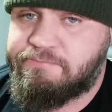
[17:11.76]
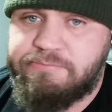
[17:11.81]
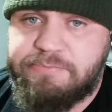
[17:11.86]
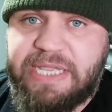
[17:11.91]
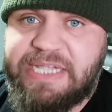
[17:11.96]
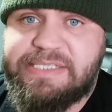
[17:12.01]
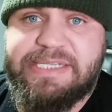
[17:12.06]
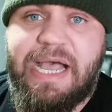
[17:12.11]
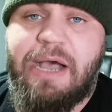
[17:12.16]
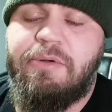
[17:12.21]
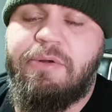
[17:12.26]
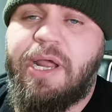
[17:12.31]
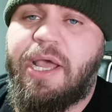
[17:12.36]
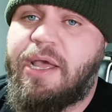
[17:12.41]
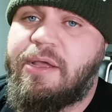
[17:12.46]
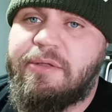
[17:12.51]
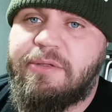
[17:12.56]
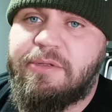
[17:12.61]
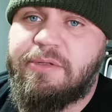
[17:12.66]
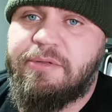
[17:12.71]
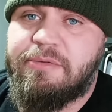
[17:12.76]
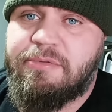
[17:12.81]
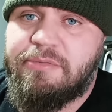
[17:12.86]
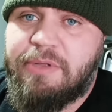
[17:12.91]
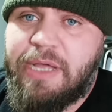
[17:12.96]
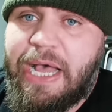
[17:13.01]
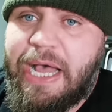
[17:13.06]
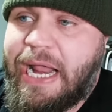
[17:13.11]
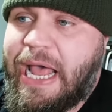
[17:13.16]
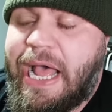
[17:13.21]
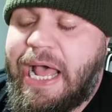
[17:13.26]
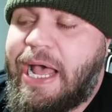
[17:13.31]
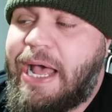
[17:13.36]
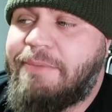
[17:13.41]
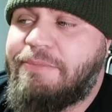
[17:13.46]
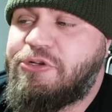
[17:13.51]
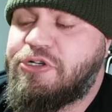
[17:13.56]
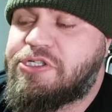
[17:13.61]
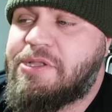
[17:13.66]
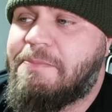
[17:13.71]
It's out there. I, I,
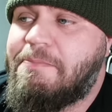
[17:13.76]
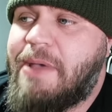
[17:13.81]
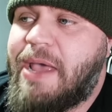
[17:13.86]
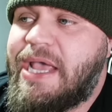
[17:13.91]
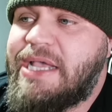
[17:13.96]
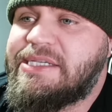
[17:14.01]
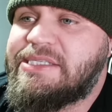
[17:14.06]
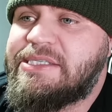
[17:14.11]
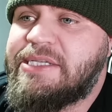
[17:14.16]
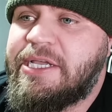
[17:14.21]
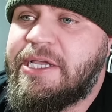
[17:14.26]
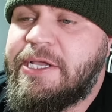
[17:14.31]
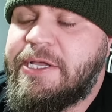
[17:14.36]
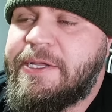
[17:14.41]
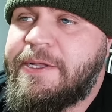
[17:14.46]
I'm just amazed.